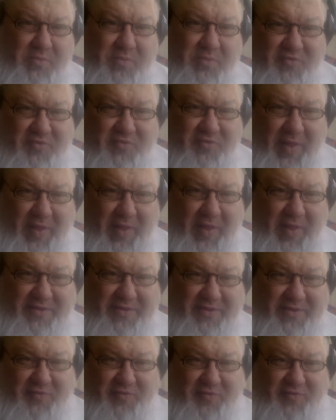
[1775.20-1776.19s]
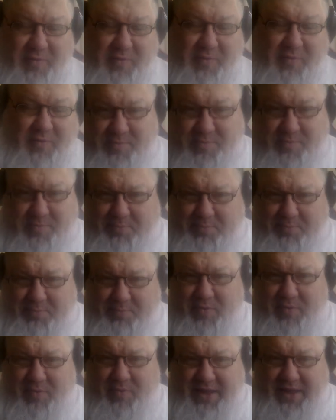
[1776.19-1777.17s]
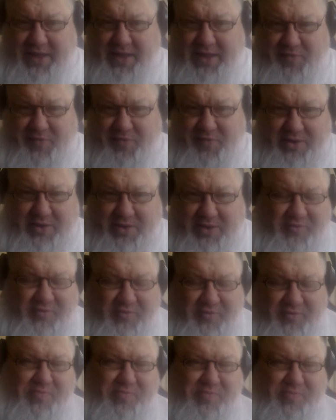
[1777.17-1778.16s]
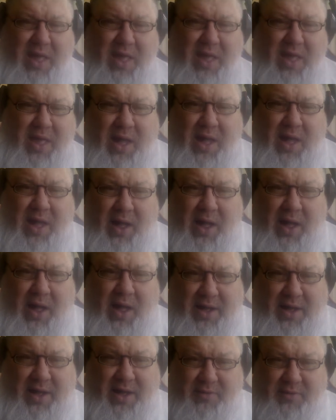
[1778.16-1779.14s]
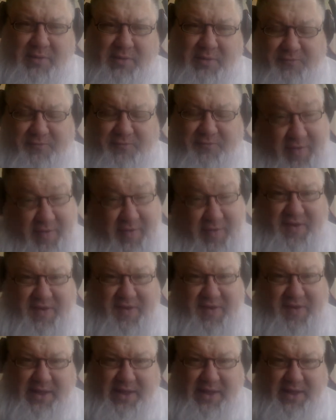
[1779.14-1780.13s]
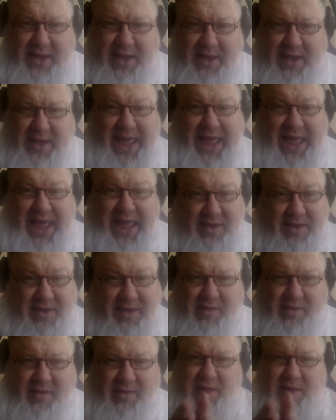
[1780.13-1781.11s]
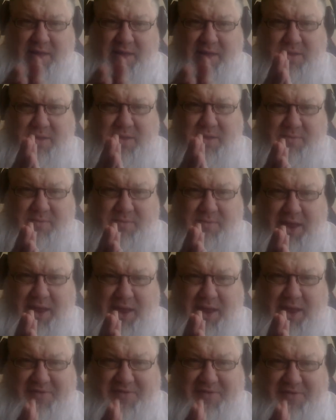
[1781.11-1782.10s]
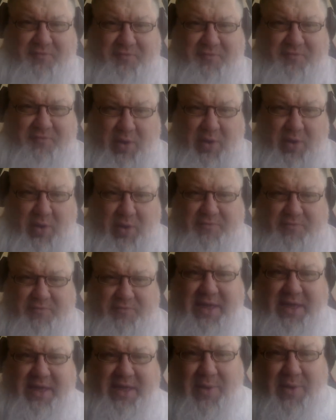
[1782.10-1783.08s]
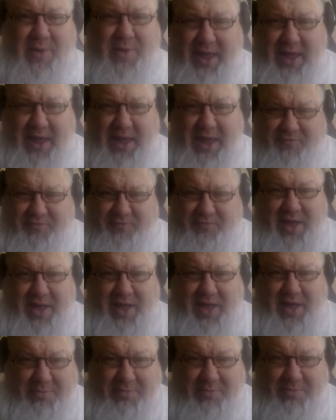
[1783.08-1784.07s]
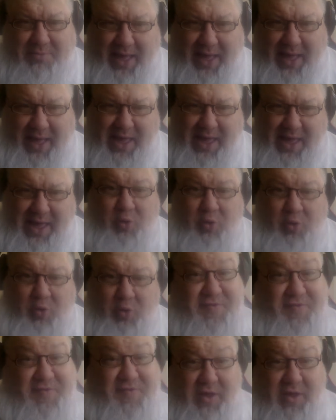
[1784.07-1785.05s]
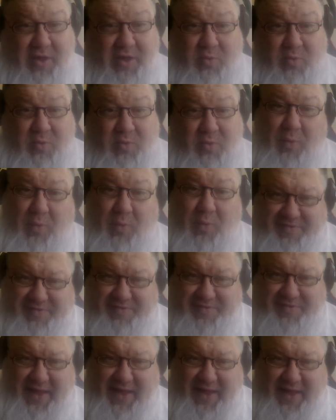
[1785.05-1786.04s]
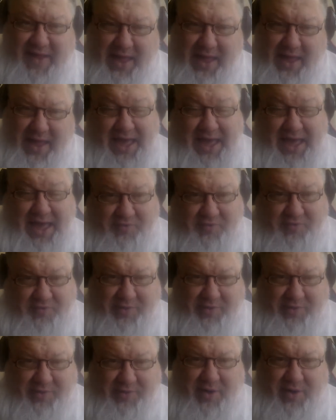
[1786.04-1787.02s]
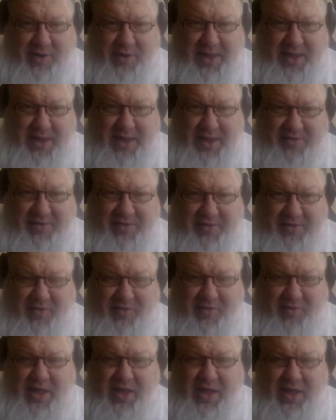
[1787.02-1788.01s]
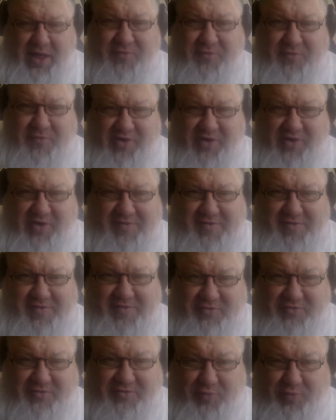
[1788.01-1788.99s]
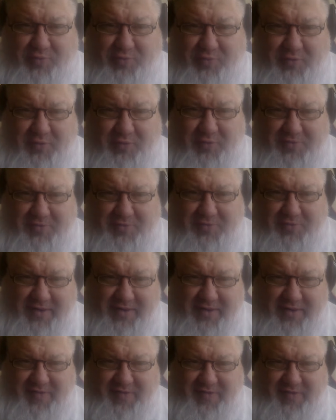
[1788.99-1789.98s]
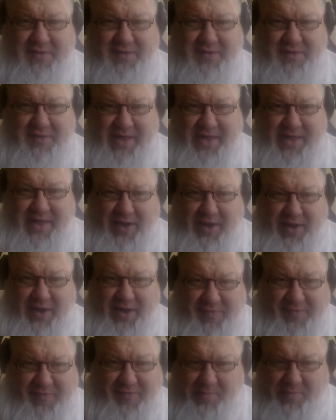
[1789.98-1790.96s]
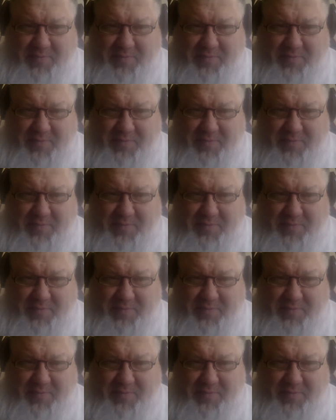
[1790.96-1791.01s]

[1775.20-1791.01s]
2 likes, 2 people. Thank you so much for listening in. And God bless everyone. Thank you again for coming by. We'll see you Wednesday after 3:30 p.m. Eastern for Charlie's Angels Review number 6. Take care, guys.